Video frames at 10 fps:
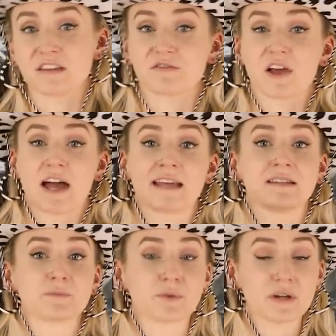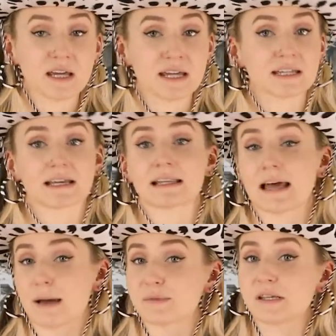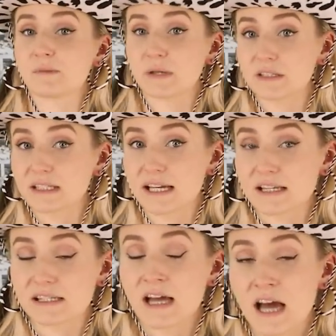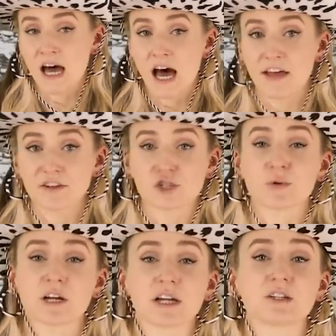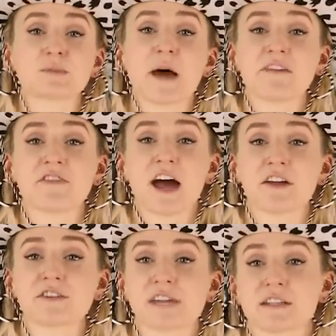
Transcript: and the flying debris and collapsing buildings. Others were killed by fires